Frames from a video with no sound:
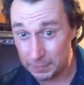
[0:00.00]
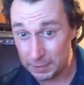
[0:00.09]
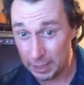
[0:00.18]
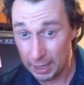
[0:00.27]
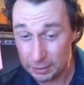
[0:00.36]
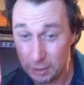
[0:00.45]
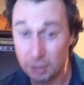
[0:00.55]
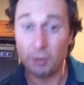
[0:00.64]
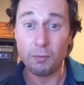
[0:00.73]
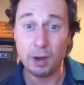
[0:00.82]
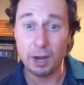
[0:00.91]
And you know
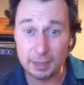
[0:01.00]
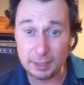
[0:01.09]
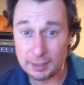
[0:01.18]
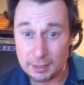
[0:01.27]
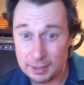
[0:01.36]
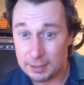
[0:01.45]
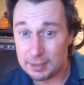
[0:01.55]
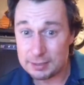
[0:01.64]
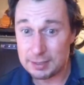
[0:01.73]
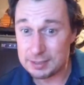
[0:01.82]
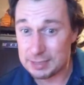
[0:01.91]
why? It's
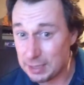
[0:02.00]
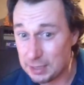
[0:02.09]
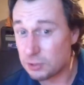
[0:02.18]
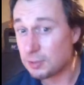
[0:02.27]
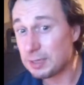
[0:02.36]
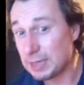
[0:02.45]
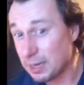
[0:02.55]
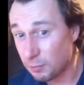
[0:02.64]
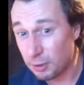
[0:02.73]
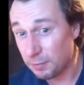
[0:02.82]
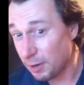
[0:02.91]
because I didn't treat
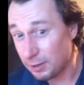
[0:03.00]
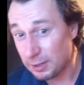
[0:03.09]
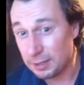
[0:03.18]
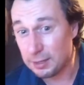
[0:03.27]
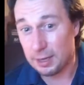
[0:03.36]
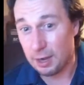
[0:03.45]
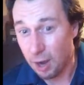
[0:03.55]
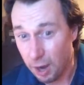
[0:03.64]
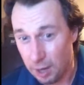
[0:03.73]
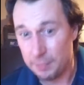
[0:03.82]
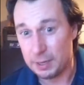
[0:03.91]
network marketing like a
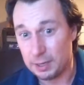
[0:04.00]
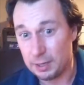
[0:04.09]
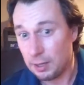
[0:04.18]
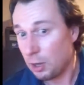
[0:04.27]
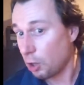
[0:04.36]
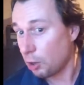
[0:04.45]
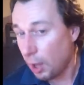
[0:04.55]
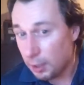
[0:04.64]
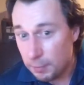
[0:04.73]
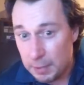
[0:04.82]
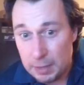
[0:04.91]
hobby. A lot
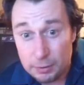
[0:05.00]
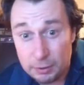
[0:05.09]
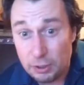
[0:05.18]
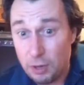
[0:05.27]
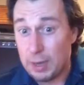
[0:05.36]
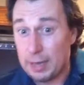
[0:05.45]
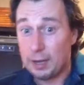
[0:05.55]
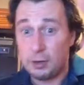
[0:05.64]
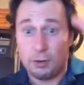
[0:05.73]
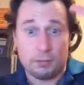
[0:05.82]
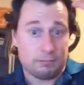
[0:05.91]
of people do. I got
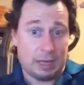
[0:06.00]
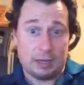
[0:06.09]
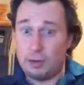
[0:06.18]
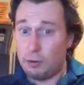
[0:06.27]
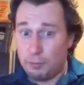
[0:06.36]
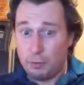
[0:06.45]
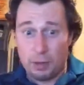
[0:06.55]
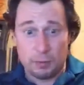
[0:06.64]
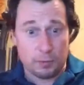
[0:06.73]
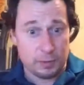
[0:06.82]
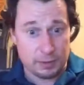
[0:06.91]
no
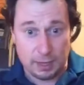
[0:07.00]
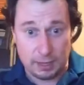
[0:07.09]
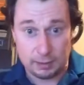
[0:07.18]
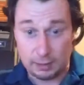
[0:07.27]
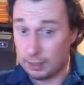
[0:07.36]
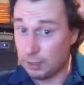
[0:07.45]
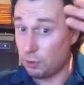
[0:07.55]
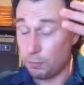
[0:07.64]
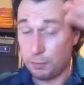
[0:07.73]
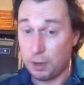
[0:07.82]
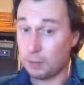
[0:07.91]
problem with that. I got no
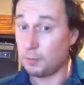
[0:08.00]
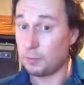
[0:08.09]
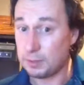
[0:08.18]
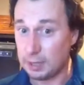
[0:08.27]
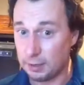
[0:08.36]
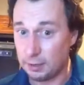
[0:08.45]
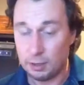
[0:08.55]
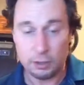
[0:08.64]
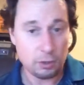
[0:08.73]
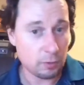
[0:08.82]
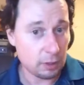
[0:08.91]
problem with that.
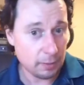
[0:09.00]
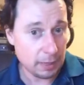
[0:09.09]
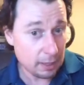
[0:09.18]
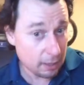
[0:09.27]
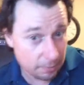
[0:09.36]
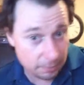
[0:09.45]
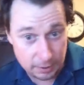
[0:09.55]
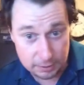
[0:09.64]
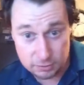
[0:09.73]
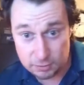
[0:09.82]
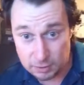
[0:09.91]
You want to make a couple of
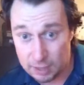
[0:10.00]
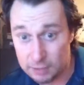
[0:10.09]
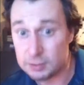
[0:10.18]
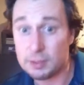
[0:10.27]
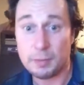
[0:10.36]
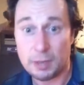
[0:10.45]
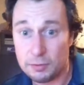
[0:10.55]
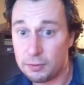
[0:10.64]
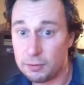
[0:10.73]
extra thousand a month?